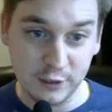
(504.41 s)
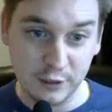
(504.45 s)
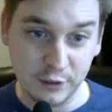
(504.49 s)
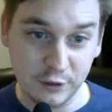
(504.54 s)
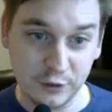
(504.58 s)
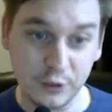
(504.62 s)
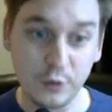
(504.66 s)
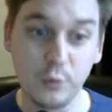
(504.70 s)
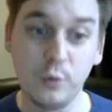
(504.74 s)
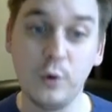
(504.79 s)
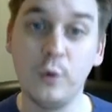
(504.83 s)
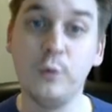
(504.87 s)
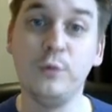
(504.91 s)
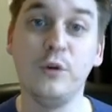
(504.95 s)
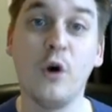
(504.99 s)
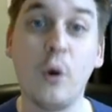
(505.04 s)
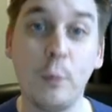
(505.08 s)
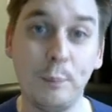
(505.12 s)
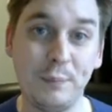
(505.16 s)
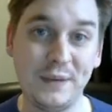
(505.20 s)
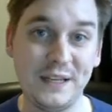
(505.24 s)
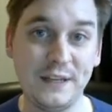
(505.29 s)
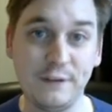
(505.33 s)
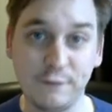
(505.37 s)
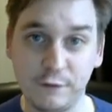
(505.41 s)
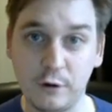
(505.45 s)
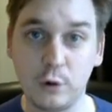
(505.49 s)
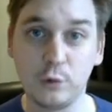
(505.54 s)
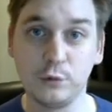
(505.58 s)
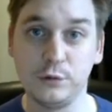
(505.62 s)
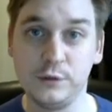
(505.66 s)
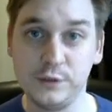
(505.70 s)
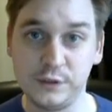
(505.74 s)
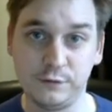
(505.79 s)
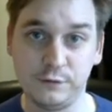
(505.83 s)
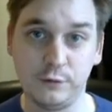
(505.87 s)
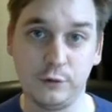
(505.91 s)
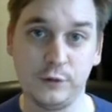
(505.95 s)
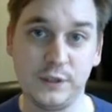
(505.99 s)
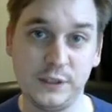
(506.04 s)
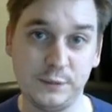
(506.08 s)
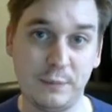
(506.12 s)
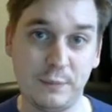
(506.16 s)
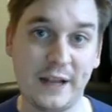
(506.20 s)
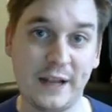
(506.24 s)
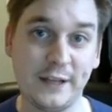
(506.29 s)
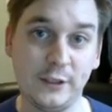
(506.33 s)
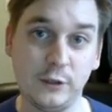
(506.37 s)
There will not be folders for this
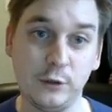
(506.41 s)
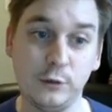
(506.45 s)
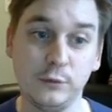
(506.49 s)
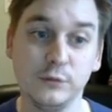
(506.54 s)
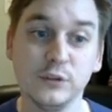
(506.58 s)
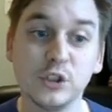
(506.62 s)
banknote.